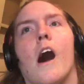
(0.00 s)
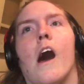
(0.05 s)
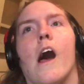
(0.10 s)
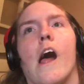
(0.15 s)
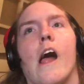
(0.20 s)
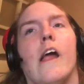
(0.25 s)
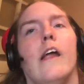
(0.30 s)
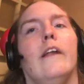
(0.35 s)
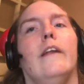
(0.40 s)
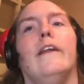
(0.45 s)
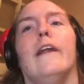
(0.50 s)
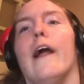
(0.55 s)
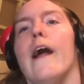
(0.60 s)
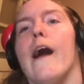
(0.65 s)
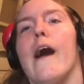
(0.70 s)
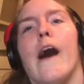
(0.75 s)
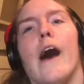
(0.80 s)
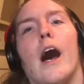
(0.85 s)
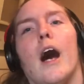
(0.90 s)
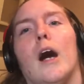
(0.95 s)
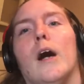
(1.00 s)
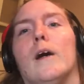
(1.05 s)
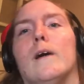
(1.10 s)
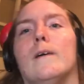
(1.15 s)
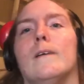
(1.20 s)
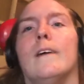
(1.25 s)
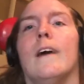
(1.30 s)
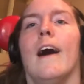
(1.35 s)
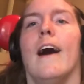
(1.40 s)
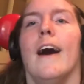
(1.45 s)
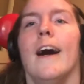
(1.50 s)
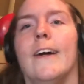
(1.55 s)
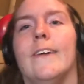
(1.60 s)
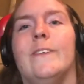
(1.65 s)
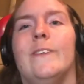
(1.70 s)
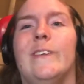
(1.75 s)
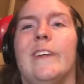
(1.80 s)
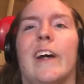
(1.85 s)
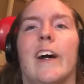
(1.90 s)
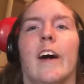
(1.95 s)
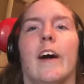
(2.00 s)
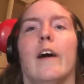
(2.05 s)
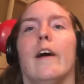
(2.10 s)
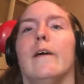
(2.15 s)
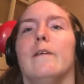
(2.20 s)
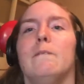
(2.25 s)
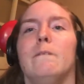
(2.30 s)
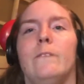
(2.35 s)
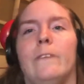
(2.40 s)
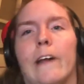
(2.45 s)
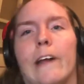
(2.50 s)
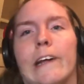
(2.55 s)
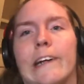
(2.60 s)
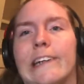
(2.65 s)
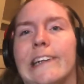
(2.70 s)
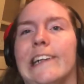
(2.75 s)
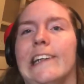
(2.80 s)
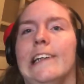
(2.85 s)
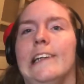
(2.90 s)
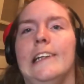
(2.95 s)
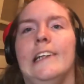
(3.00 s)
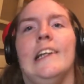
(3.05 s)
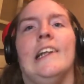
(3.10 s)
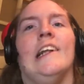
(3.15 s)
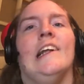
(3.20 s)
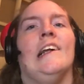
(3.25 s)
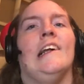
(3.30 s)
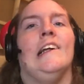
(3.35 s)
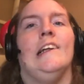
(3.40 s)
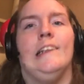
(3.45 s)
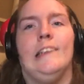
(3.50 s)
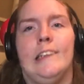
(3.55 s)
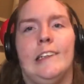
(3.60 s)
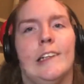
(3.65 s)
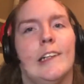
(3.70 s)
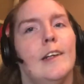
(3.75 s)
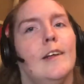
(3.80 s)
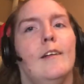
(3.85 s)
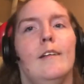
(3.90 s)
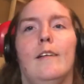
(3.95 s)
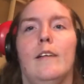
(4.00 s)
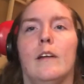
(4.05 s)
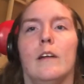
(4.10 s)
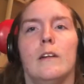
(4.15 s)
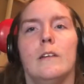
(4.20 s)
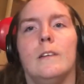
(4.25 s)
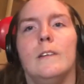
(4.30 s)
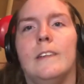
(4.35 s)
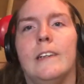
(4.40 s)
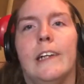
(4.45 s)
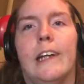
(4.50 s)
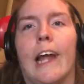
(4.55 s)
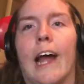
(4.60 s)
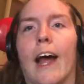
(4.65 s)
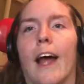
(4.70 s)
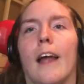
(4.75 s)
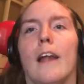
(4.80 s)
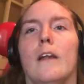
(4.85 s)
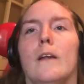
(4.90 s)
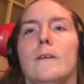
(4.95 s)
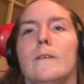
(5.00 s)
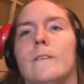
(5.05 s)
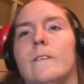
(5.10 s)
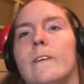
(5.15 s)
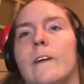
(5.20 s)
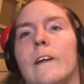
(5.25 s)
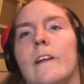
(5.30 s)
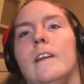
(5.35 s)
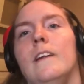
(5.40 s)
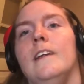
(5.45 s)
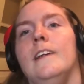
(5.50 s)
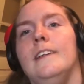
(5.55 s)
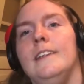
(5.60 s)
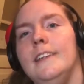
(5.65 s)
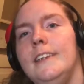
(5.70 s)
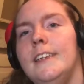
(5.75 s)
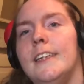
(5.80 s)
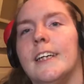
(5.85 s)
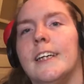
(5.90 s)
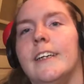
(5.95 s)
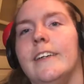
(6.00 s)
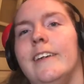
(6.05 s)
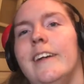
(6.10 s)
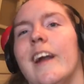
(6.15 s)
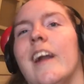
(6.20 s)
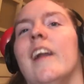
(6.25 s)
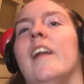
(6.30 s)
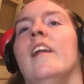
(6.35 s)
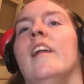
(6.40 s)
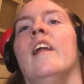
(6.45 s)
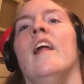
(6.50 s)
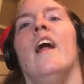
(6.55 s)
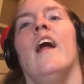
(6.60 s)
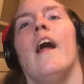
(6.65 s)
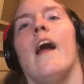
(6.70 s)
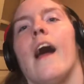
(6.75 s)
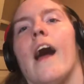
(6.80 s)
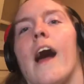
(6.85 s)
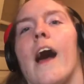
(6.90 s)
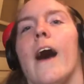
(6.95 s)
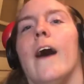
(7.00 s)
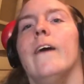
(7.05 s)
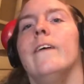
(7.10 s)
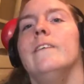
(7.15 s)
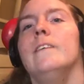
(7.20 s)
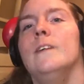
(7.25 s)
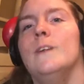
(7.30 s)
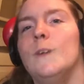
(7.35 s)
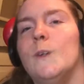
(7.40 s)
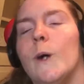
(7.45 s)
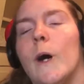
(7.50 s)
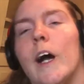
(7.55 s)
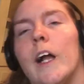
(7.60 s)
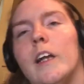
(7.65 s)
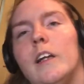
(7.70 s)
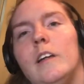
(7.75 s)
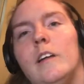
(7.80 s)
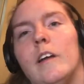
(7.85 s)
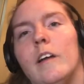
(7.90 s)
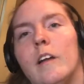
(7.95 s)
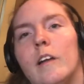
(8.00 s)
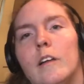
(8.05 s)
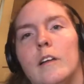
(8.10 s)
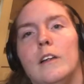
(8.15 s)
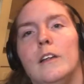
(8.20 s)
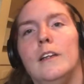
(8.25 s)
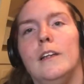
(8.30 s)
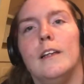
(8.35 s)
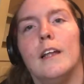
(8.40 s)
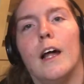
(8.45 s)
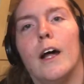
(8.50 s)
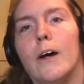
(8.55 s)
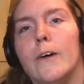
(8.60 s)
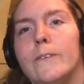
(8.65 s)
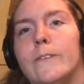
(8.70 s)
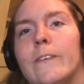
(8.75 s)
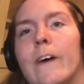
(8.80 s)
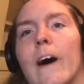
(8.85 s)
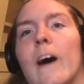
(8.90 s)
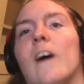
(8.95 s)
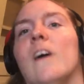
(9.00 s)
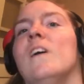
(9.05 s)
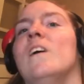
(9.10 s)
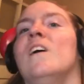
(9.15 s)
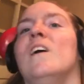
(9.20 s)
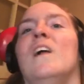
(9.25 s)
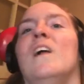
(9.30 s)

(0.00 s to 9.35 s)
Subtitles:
and how I feel parents should react when children have questions about